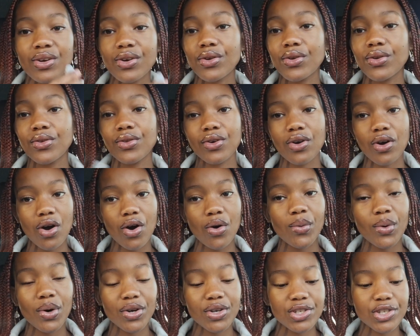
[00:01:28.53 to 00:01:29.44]
to go to the car
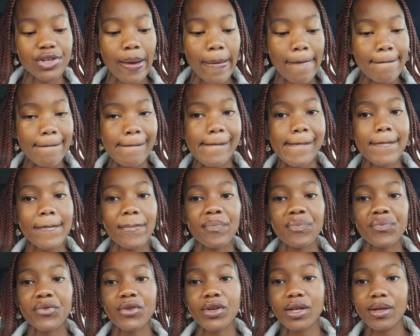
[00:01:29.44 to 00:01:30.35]
wash.
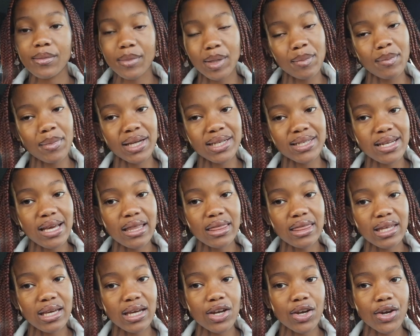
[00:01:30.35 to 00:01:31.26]
I'm gonna meet my dad
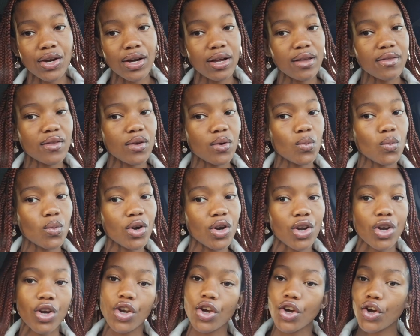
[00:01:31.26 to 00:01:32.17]
there, and then we're
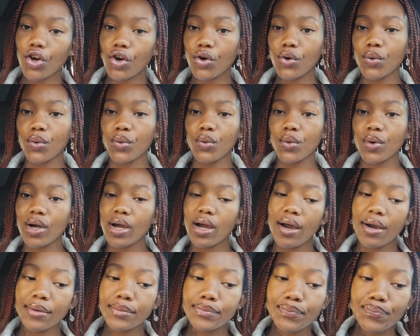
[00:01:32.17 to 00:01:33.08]
gonna go
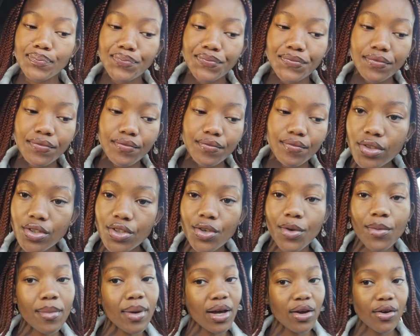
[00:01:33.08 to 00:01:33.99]

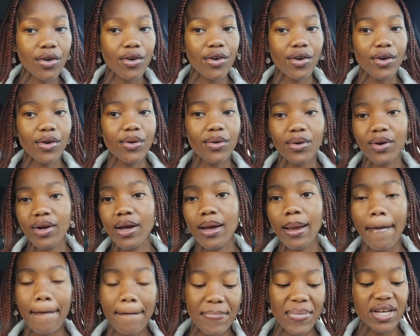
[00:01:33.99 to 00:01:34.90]
to Macro,
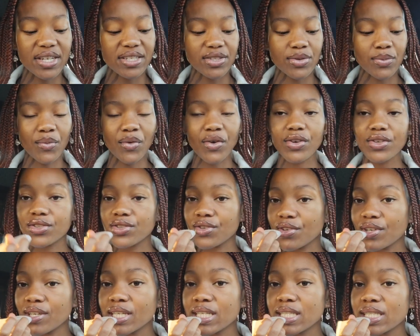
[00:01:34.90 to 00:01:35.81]
buy some
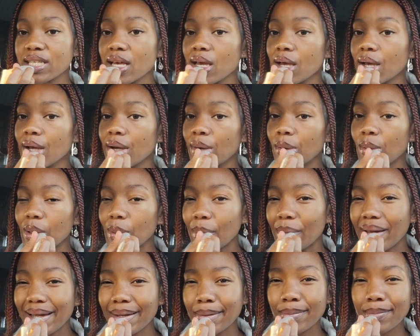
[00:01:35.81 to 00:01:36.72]
groceries. We
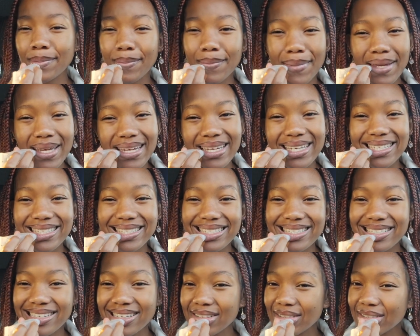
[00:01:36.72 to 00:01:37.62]
might make
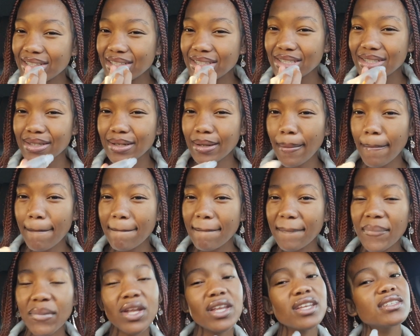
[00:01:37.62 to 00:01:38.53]

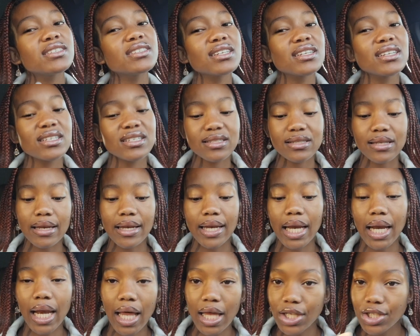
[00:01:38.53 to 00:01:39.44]

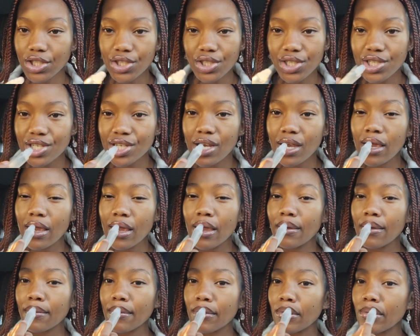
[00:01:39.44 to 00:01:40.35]
Sunday lunch.
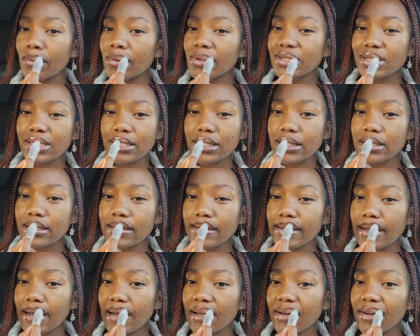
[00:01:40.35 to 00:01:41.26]
We'll
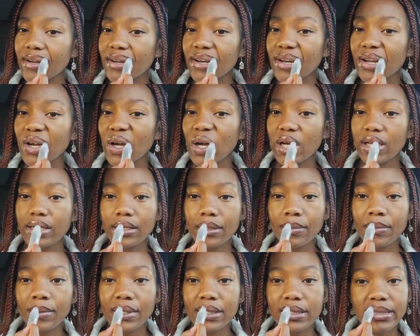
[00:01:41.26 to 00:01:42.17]
see. I don't know. It
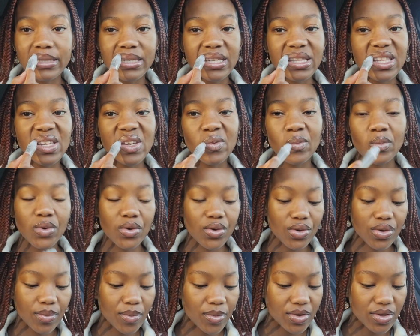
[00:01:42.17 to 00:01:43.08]
depends on their
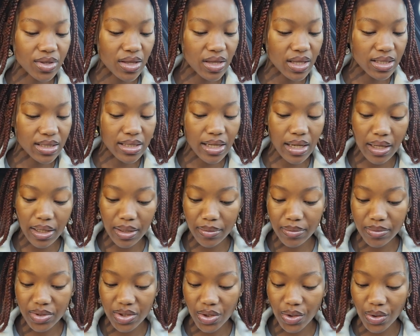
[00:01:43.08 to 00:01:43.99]
mood most of the
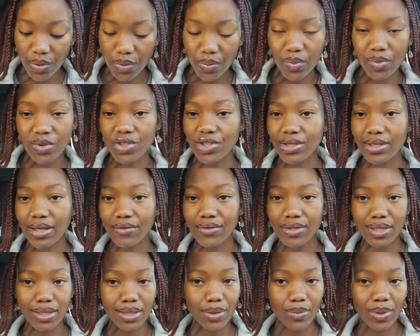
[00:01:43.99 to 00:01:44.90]
time, so we'll just have
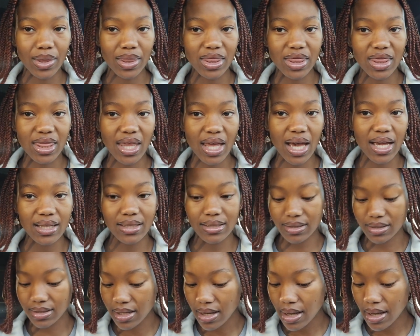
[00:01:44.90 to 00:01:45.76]
to see with that.